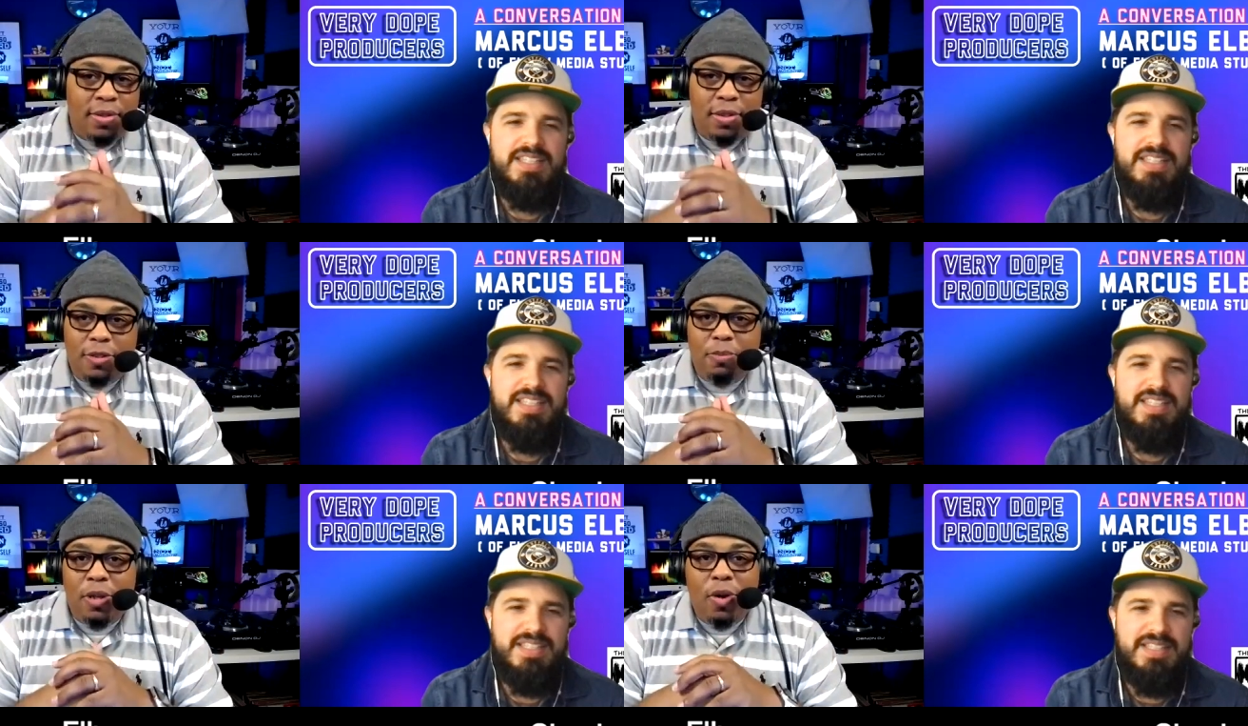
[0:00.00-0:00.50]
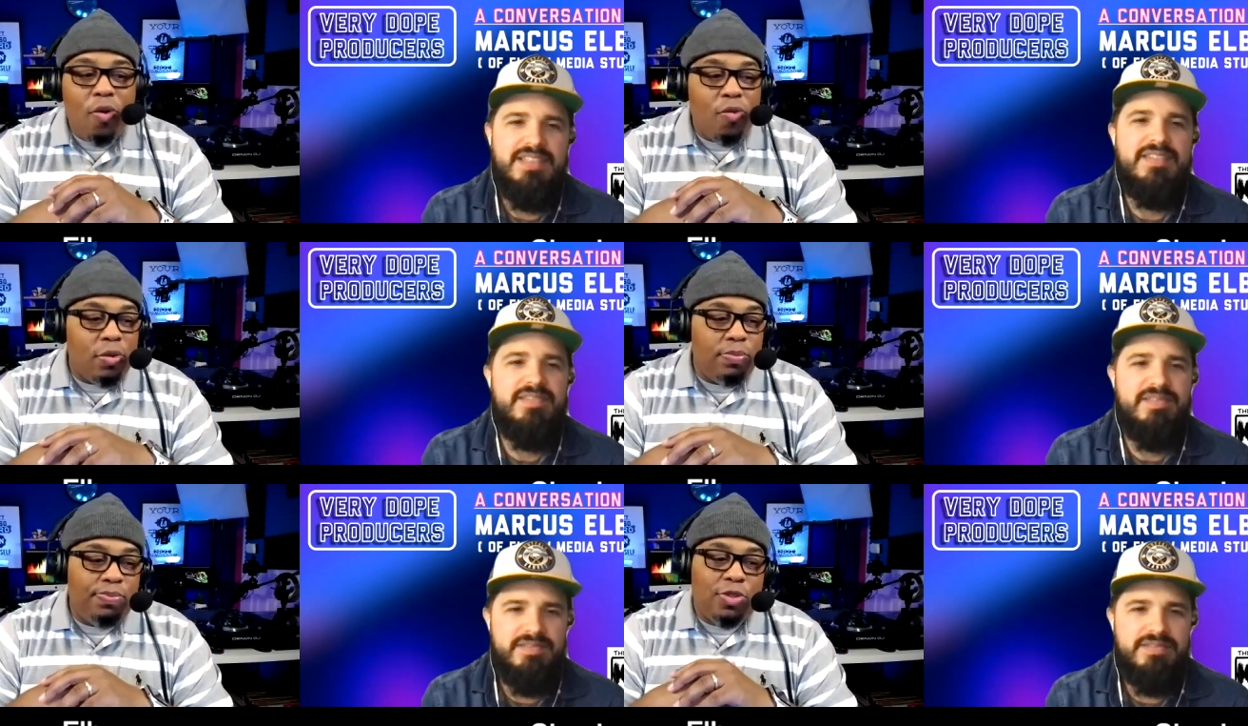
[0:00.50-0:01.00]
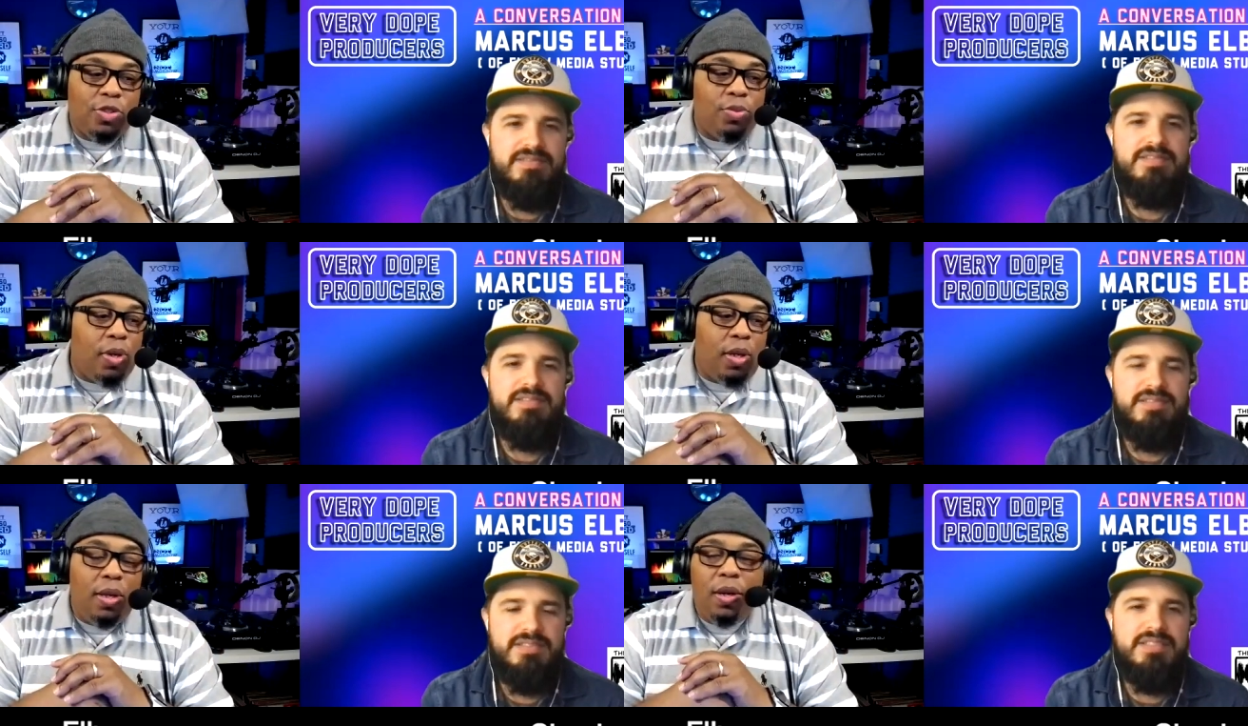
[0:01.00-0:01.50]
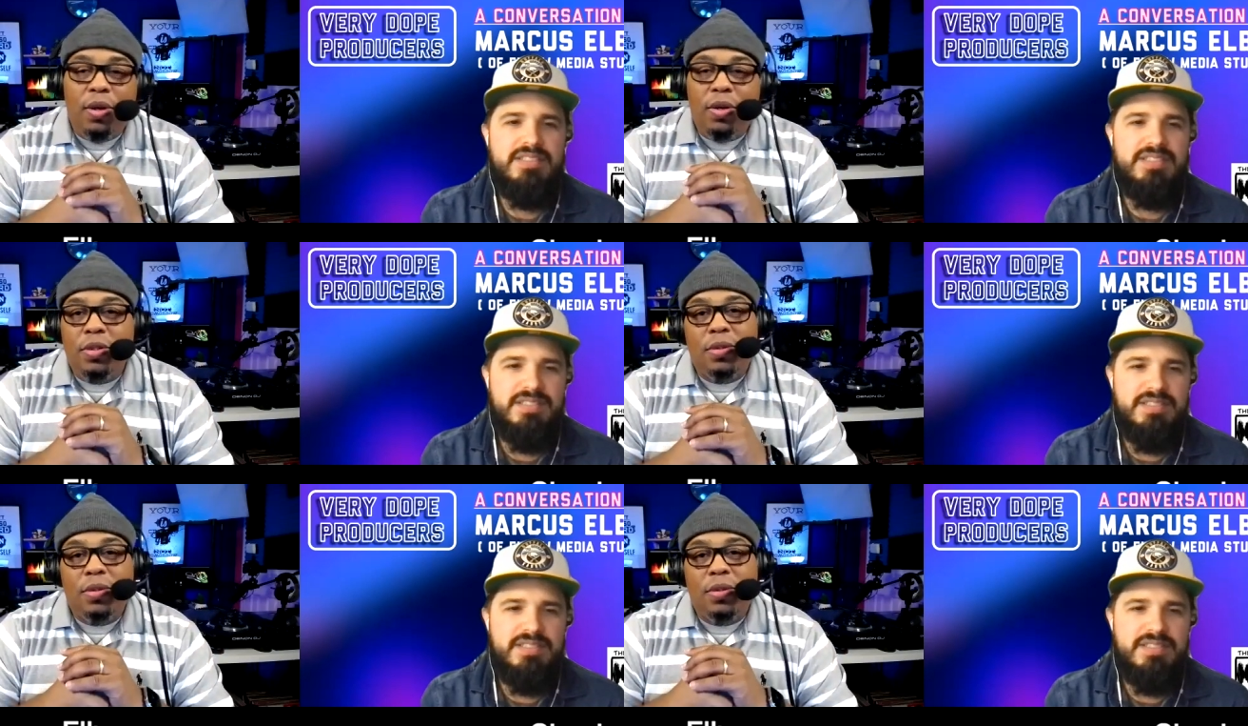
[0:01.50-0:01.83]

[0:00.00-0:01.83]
Speaker 1: It's been over 20 years.